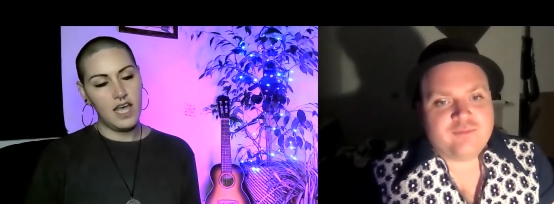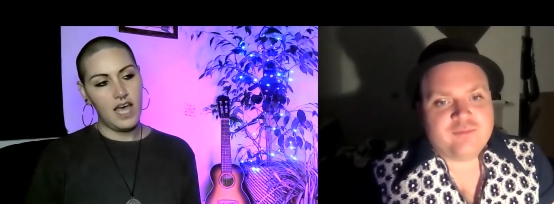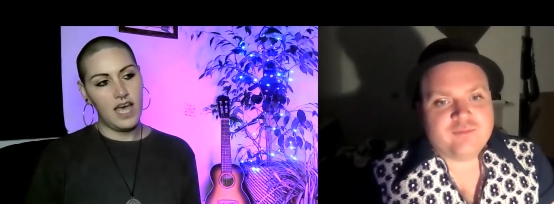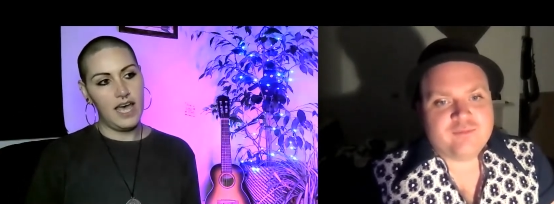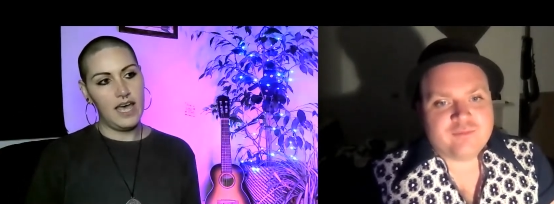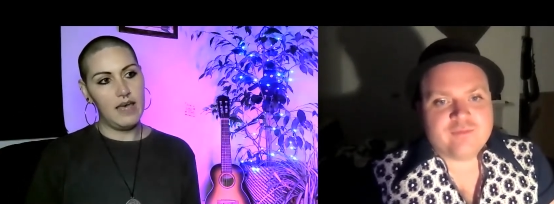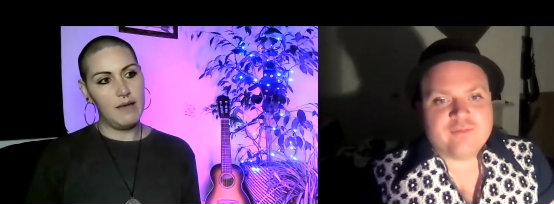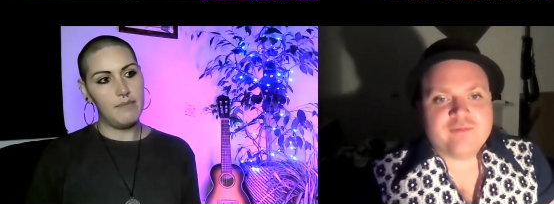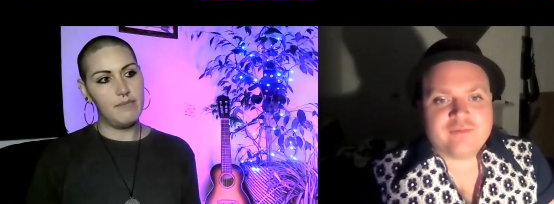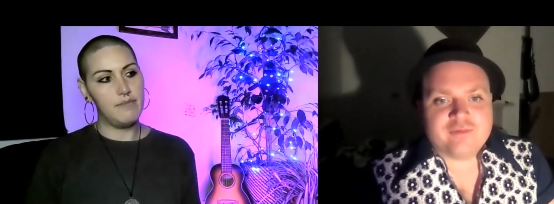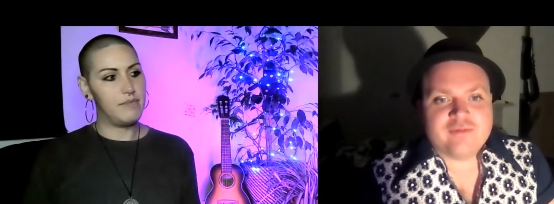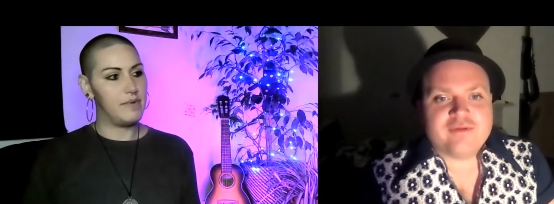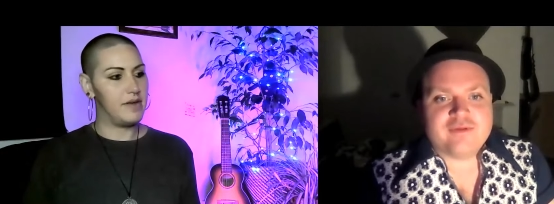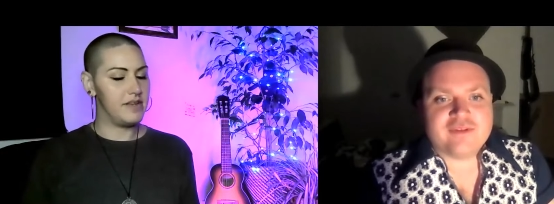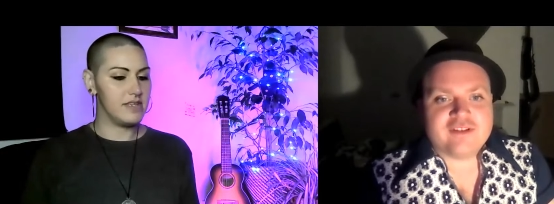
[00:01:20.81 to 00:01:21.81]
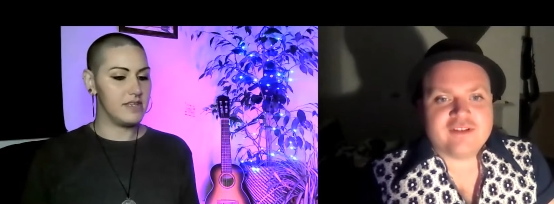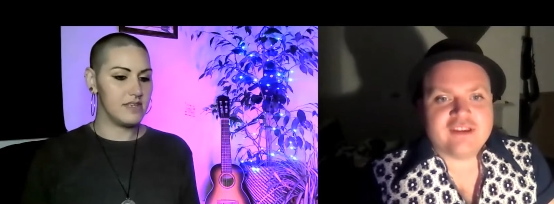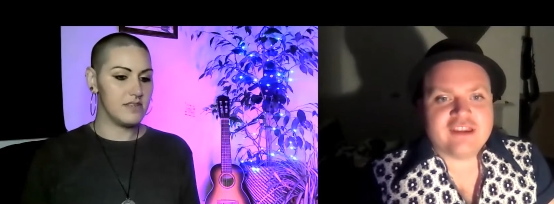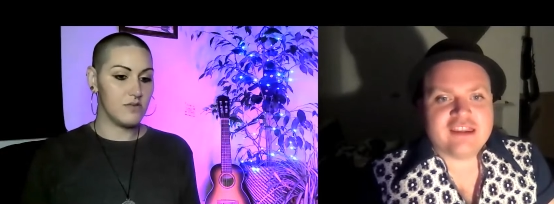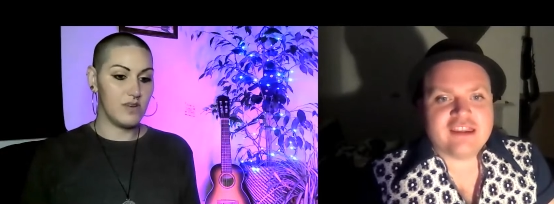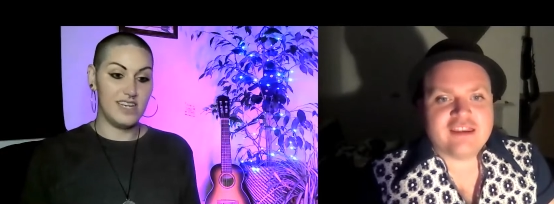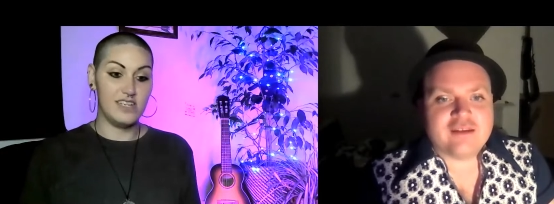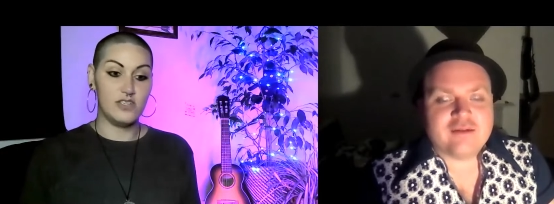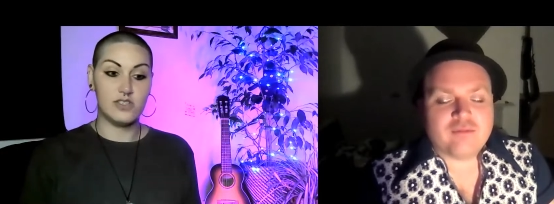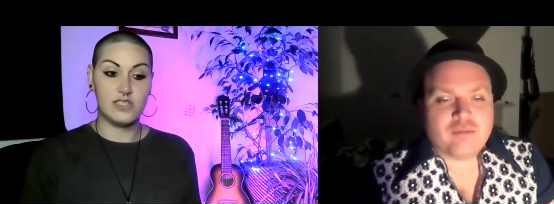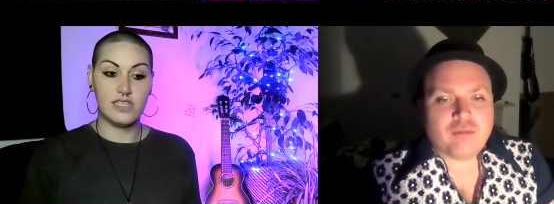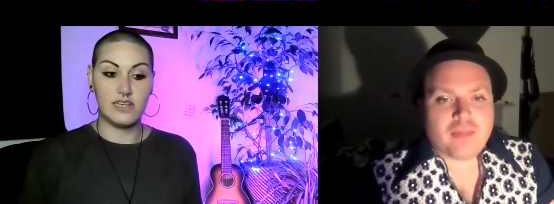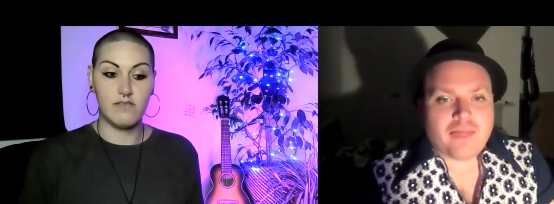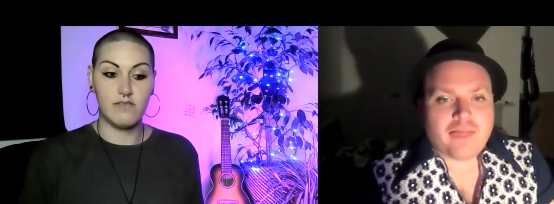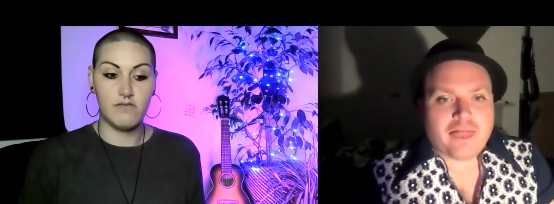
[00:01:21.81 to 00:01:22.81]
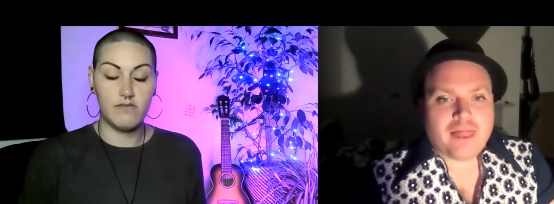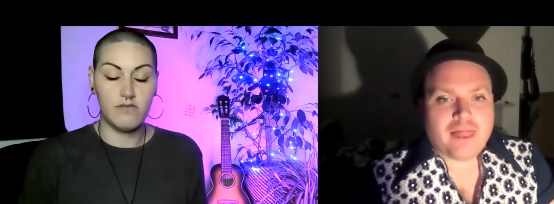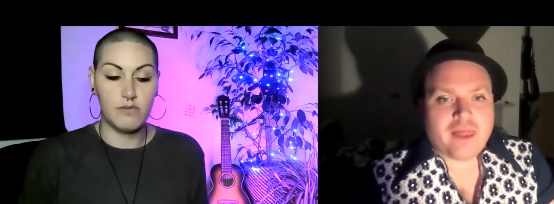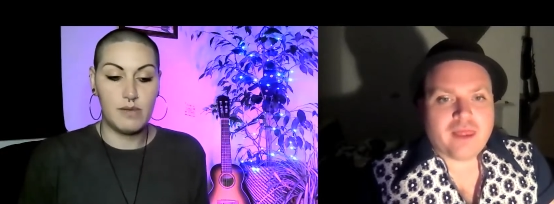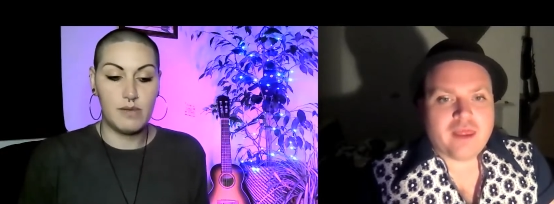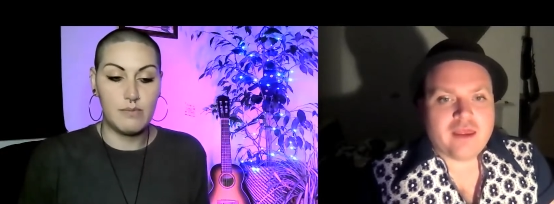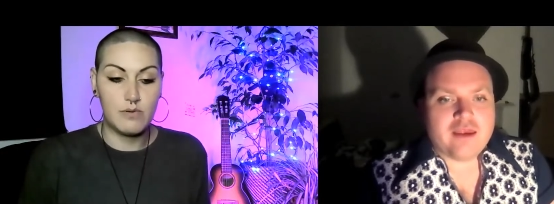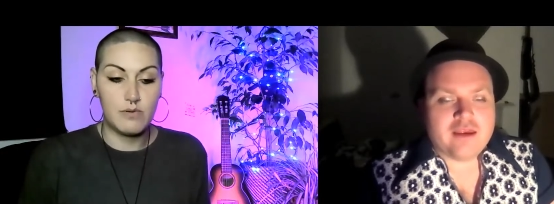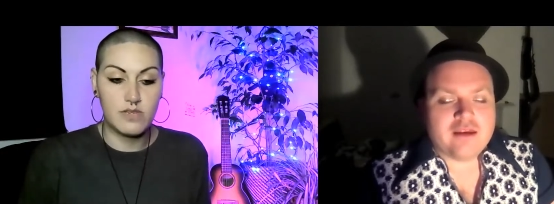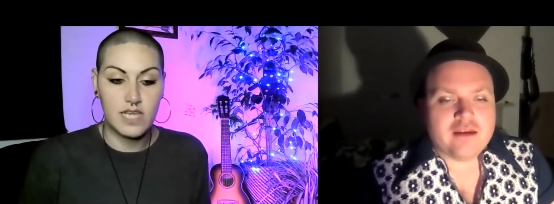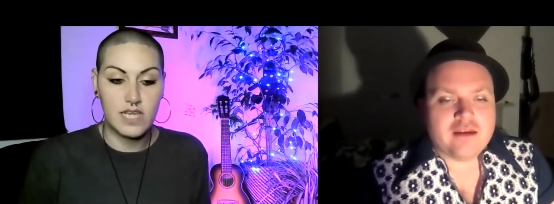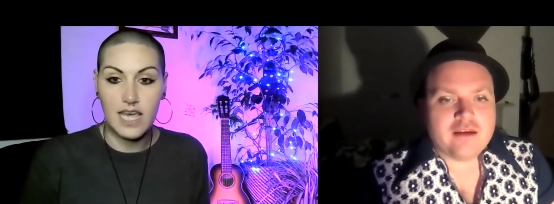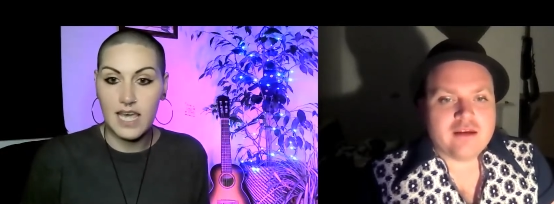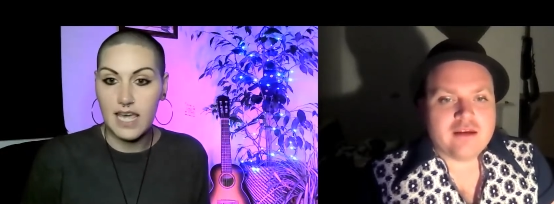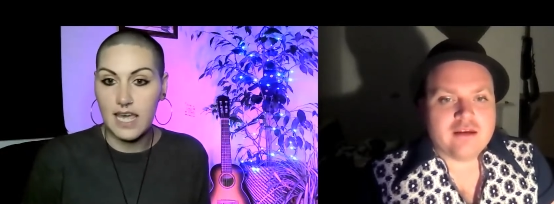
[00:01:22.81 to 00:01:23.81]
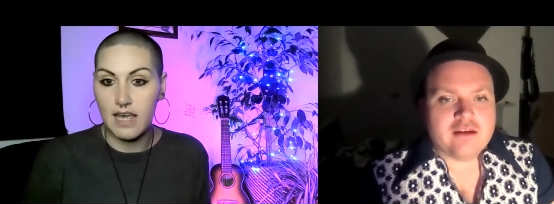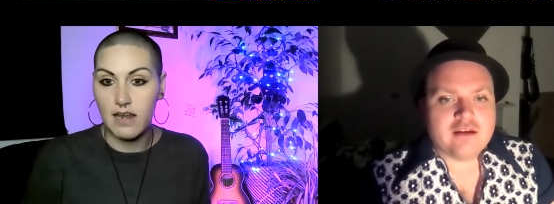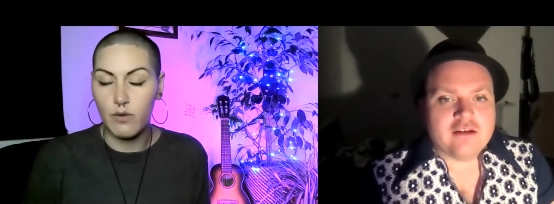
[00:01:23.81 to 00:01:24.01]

Speaker 1: Um, but it's quite interesting for people to hear,